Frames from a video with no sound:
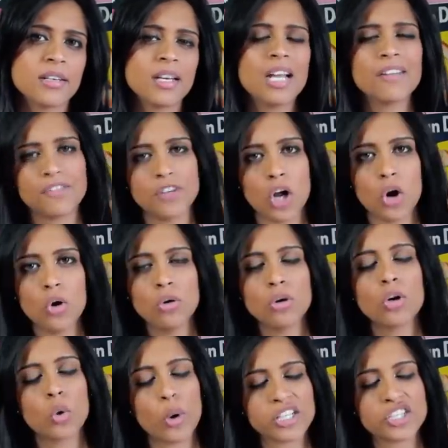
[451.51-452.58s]
If no,
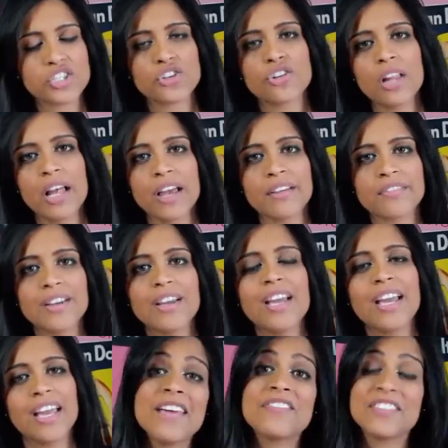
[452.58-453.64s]
question your life.
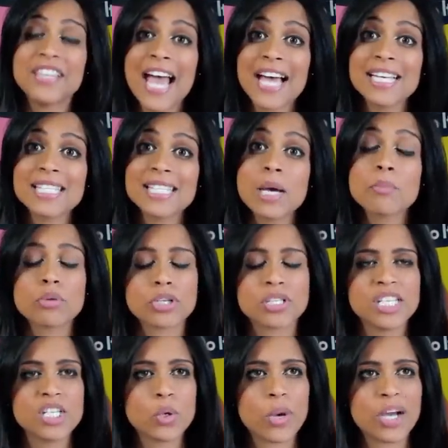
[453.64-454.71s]
If yes,
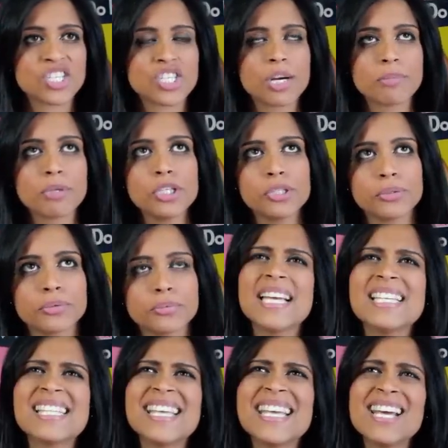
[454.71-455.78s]
proceed to question number two.
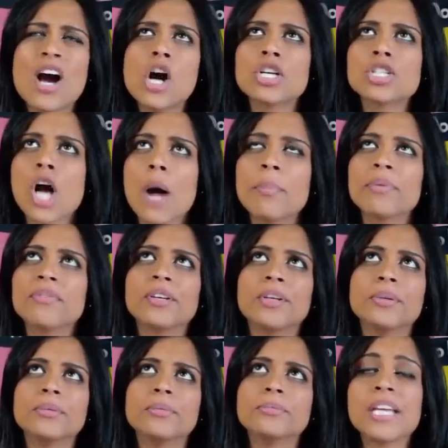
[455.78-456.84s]
Is he on top of
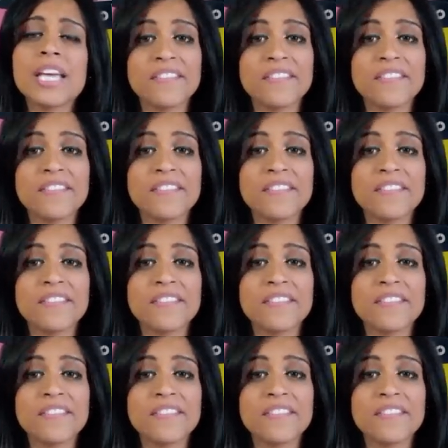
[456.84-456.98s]
you?